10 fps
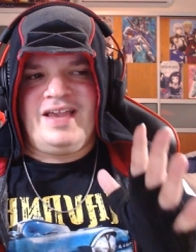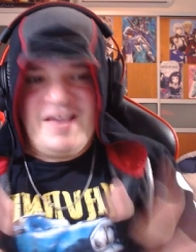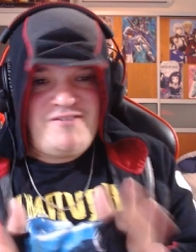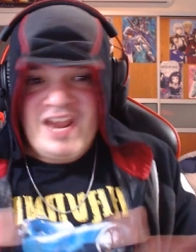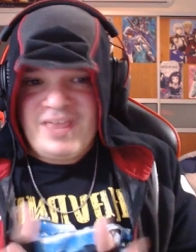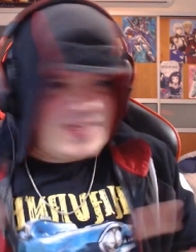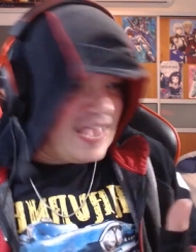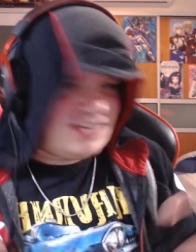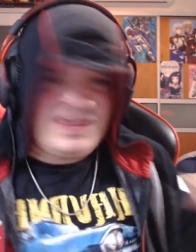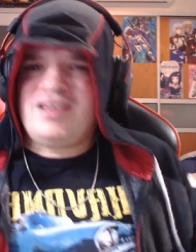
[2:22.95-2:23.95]
if anything
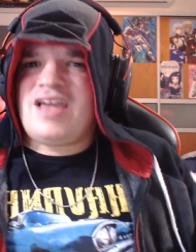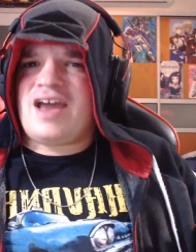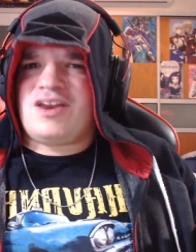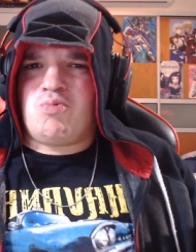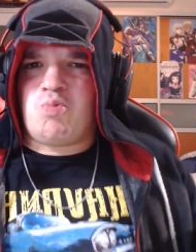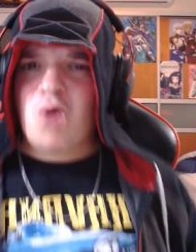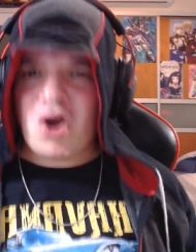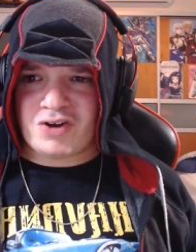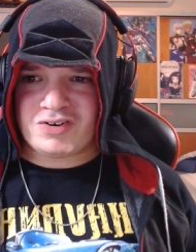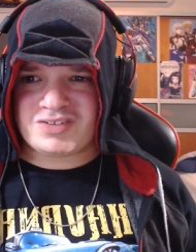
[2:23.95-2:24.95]
actually they gotten
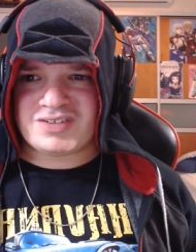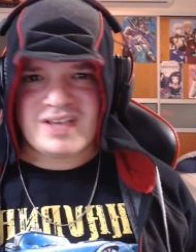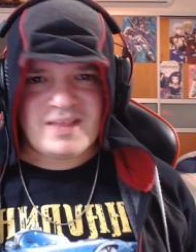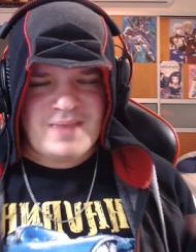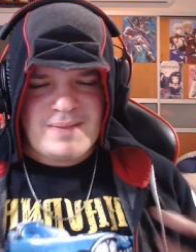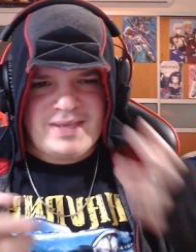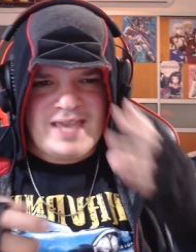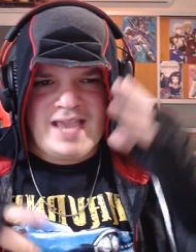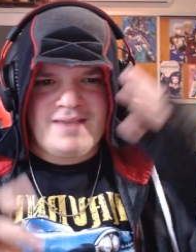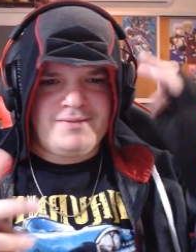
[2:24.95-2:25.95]
worse they
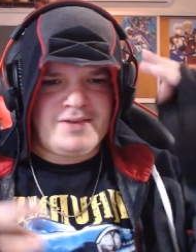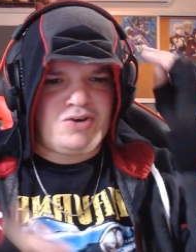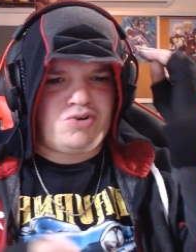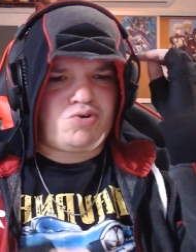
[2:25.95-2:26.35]
became even